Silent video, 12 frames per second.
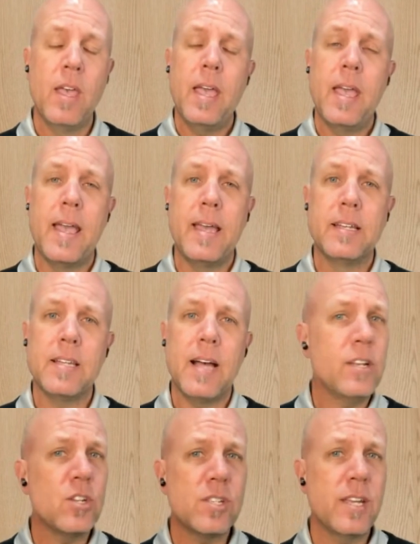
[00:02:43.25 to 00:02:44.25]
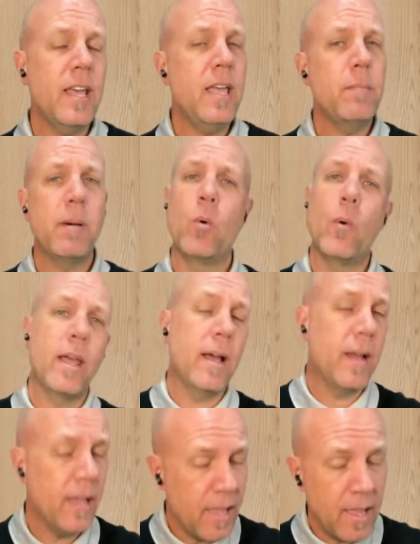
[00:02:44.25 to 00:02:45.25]
and I just said, hey, by the way,
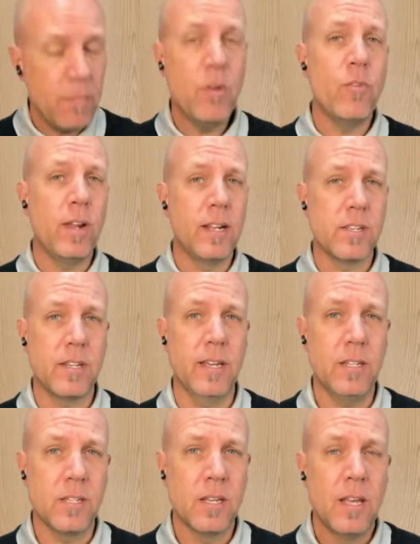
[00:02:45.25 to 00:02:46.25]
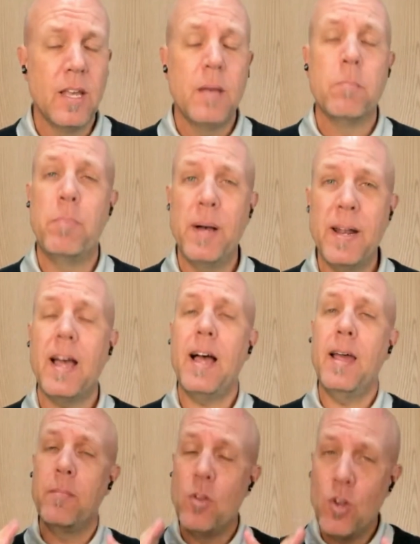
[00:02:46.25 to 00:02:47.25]
I am in real estate, but
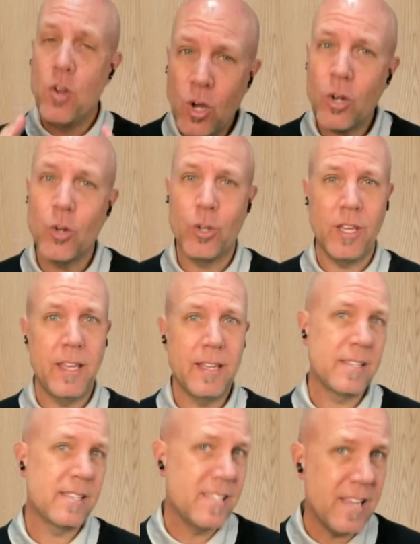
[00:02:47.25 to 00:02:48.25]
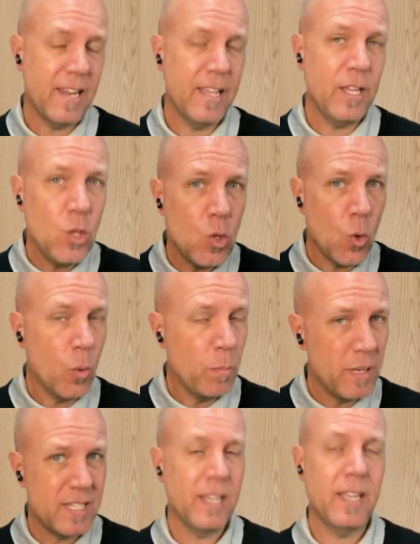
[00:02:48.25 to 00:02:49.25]
I'm not looking at selling your
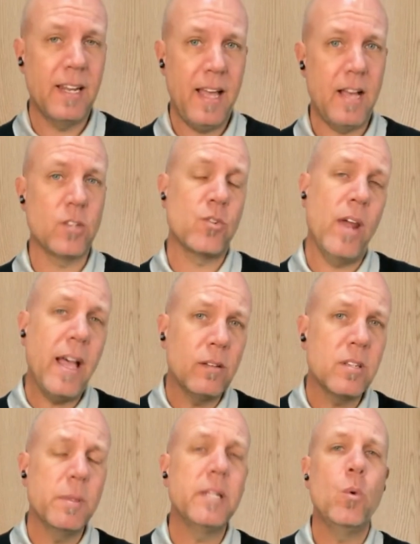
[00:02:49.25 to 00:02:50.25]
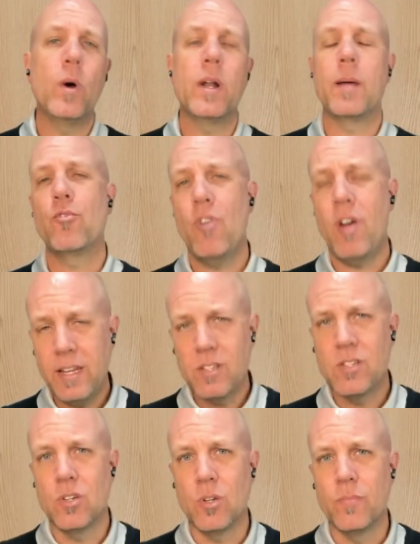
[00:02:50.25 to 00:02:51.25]
particular house. Ultimately, what I'm trying
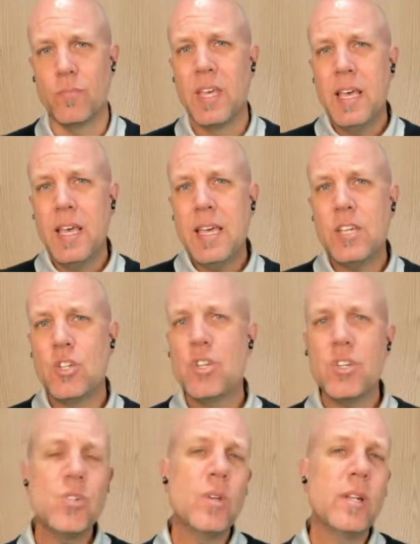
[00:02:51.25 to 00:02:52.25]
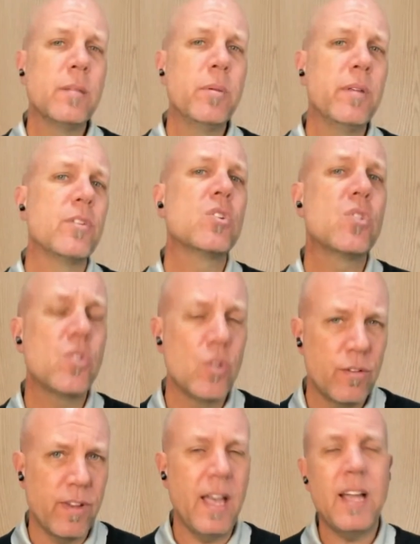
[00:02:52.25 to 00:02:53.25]
to do is just do a little bit of a
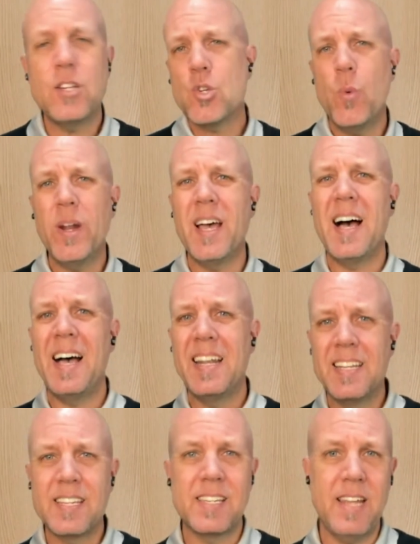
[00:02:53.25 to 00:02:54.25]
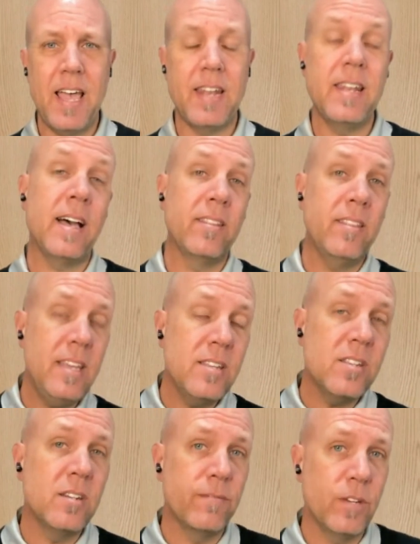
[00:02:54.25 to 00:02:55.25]
survey. I just want to understand. Now, these
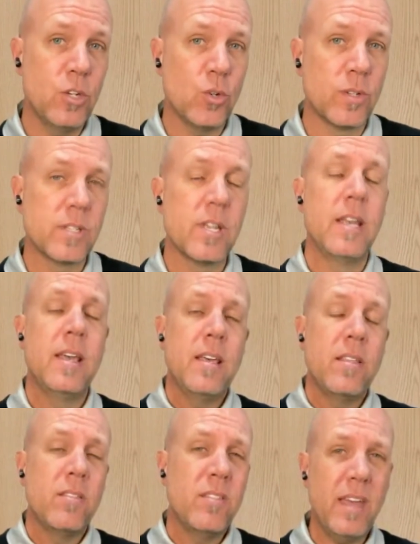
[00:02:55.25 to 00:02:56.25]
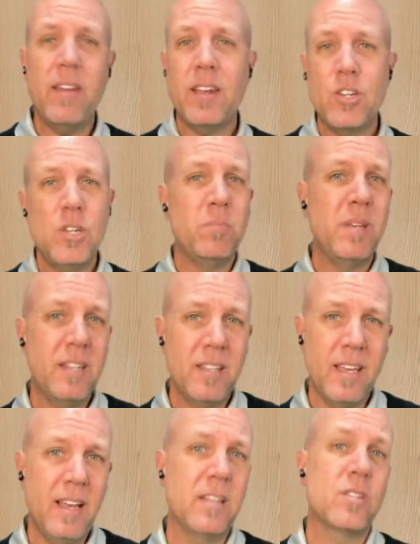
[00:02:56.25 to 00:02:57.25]
individuals, they'd actually been in
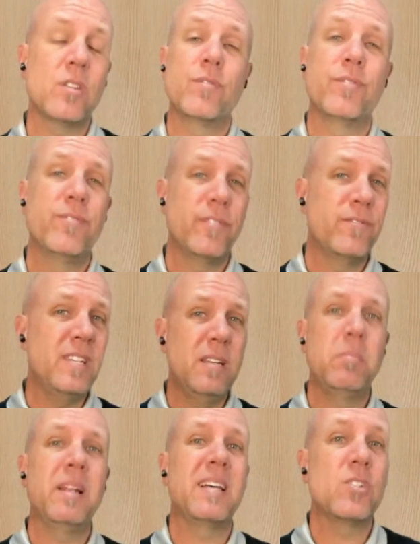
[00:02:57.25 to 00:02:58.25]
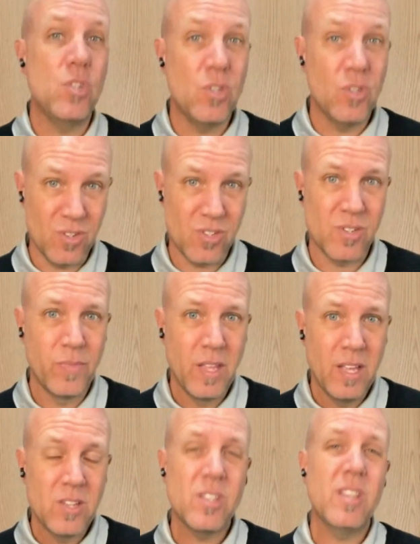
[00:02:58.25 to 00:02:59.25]
their houses for 15 plus years.
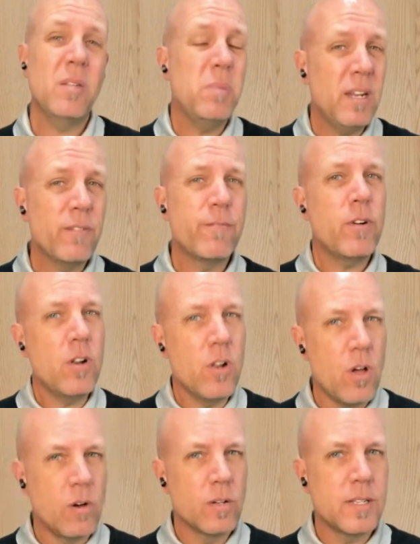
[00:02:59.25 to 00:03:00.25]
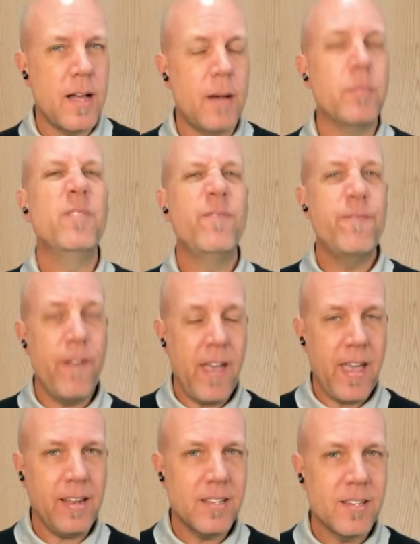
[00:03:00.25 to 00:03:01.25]
So they'd been in for a long time. In
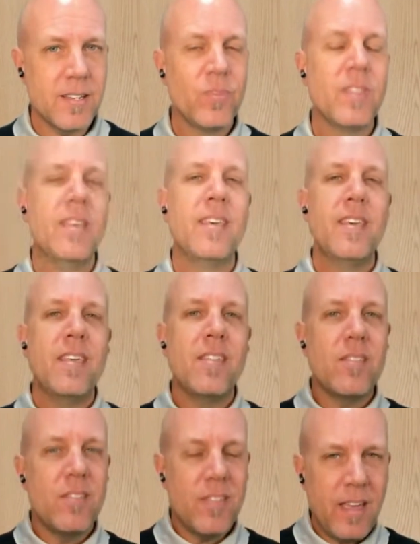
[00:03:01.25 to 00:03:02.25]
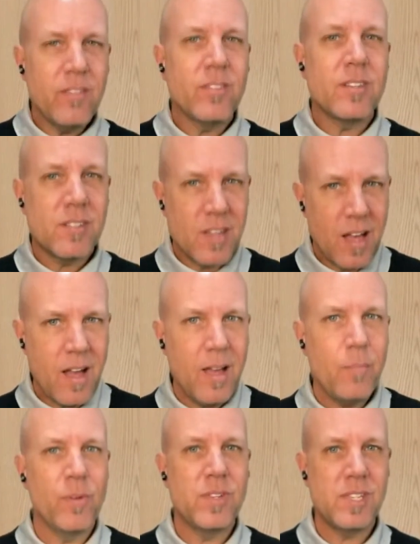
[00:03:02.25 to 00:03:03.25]
fact, they're the
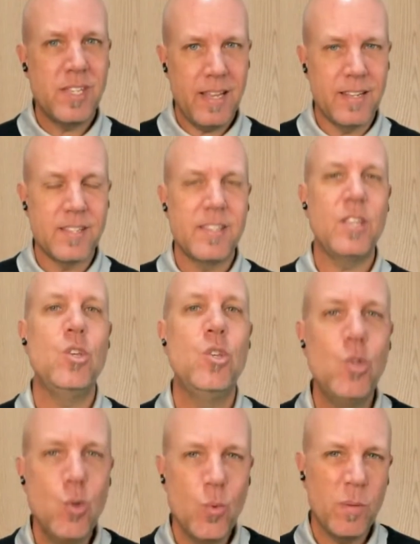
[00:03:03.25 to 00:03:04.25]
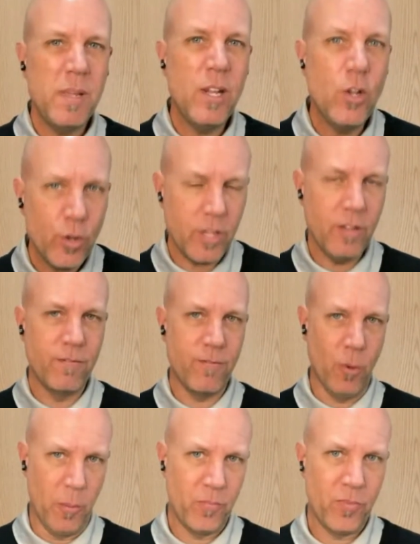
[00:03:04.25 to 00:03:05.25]
type of sellers that you would be looking for,